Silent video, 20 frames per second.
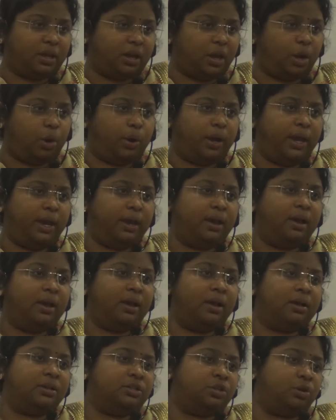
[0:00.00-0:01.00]
Okay.
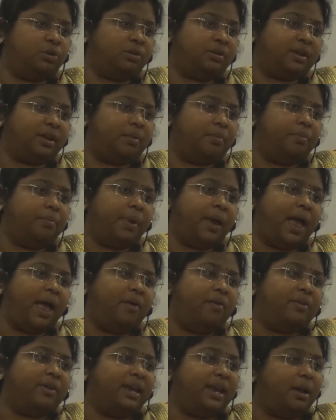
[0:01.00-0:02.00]
So, Trump
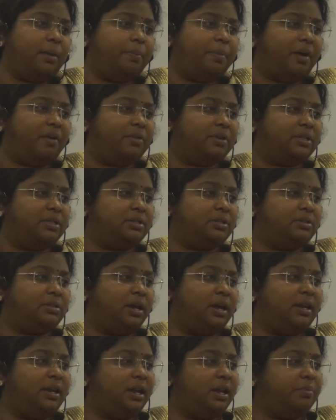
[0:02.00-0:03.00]
have real powers.
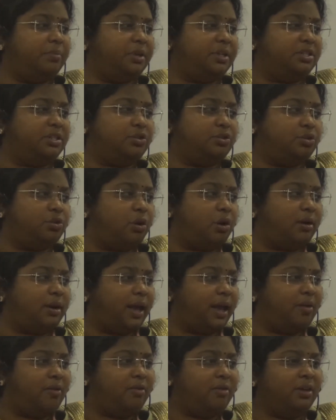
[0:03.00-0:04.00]
Indian president do not
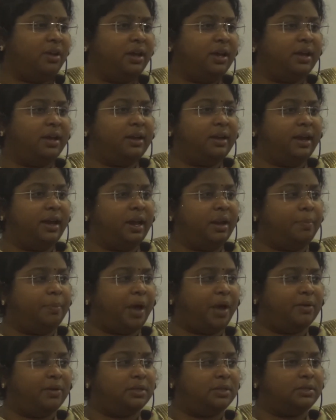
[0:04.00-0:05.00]
have real
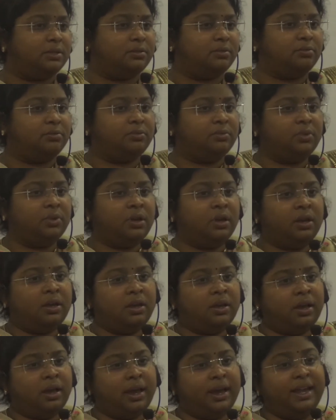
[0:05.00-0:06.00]
powers.
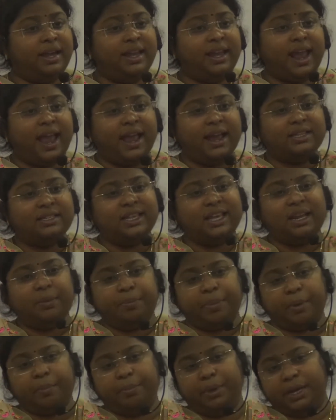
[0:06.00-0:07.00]
India is a
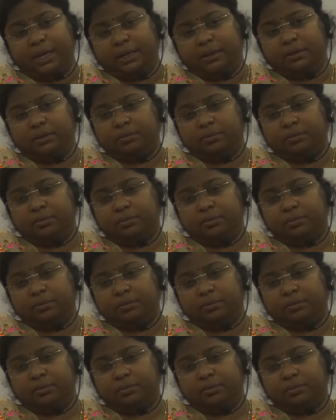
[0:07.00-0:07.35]
republic.